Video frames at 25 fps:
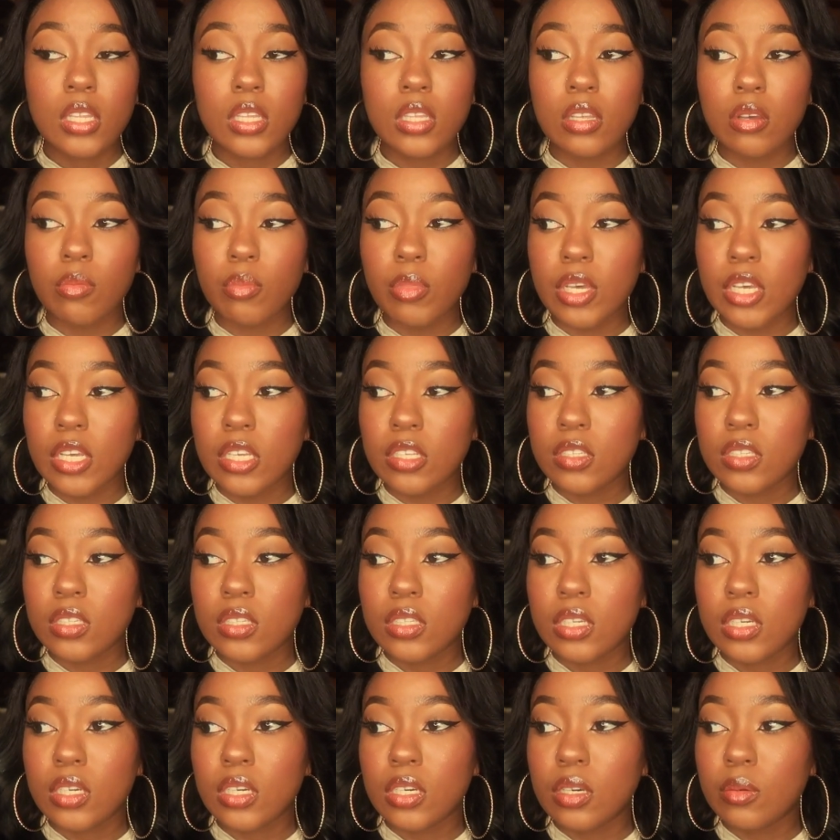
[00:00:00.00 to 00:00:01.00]
The
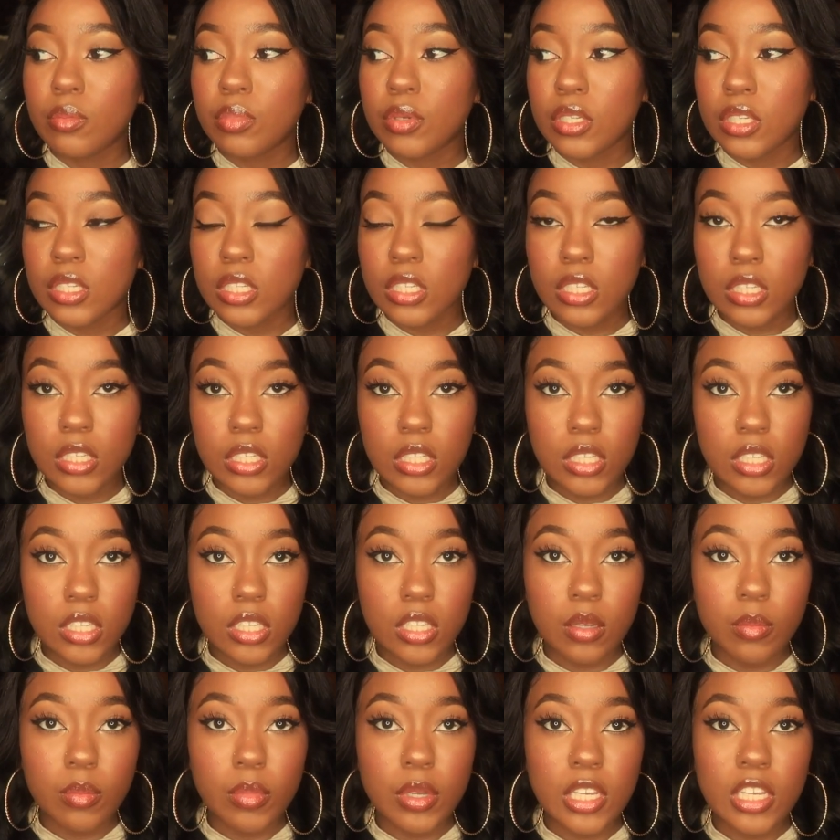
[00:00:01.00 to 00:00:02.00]
best company,
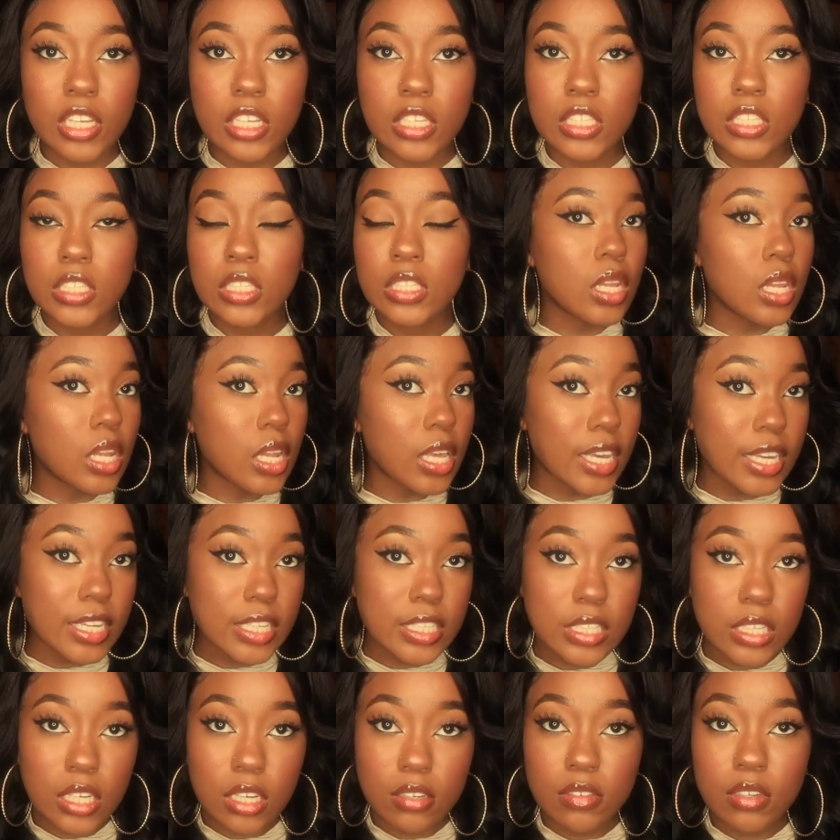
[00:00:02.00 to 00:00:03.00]
the best
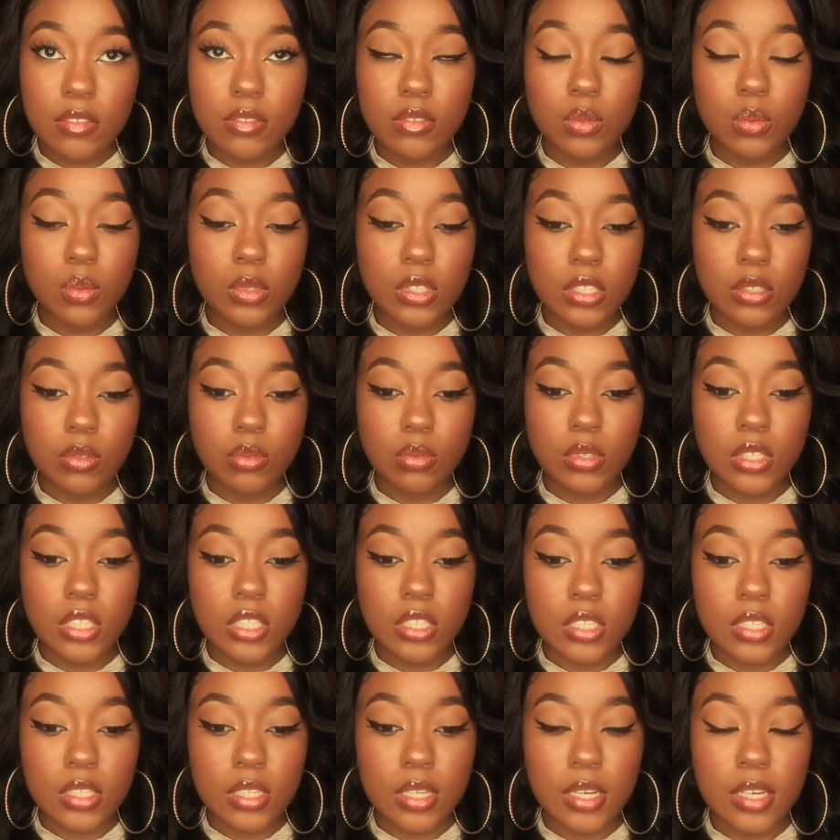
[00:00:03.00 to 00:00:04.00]
lace I've ever worked
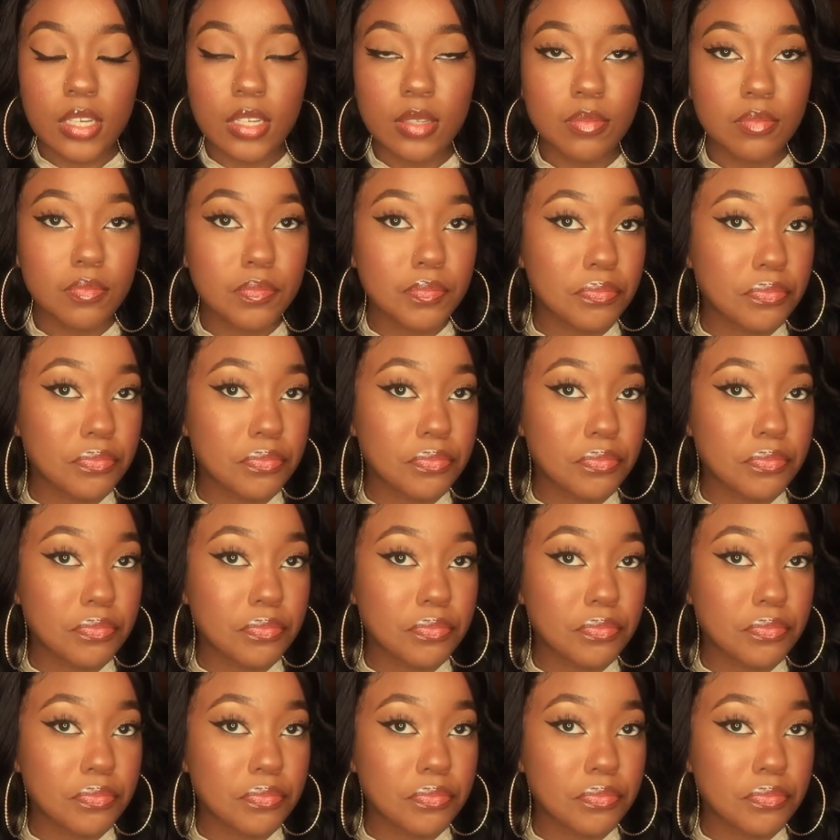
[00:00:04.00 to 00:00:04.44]
with. Like,